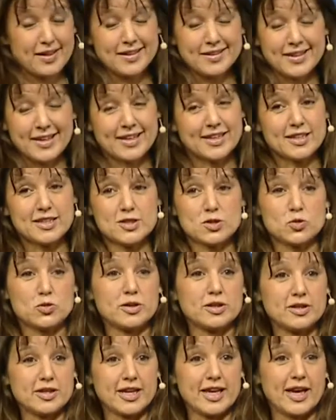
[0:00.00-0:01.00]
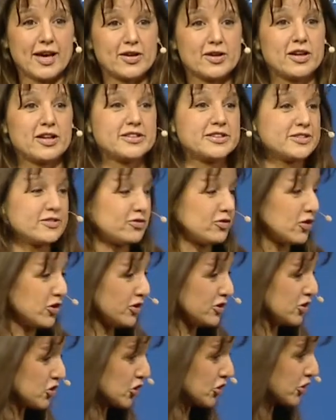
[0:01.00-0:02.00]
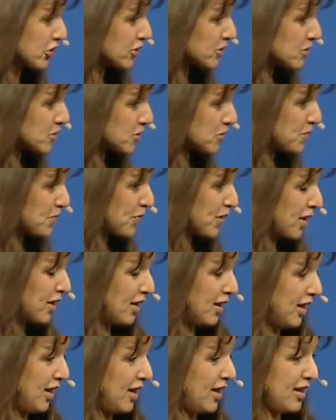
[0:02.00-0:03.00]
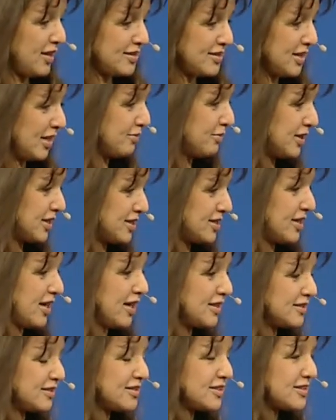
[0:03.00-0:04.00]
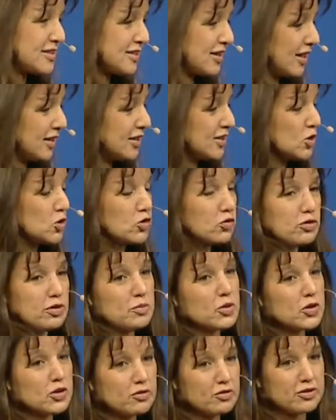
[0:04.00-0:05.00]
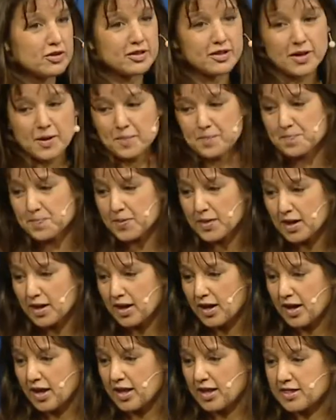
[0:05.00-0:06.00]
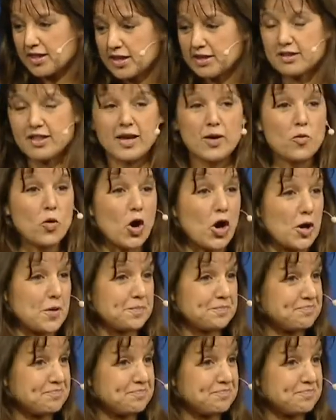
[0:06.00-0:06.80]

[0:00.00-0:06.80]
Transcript: They got a Twitter account, 140journos, and somebody sat and designed a goofy bird for them. And there they were,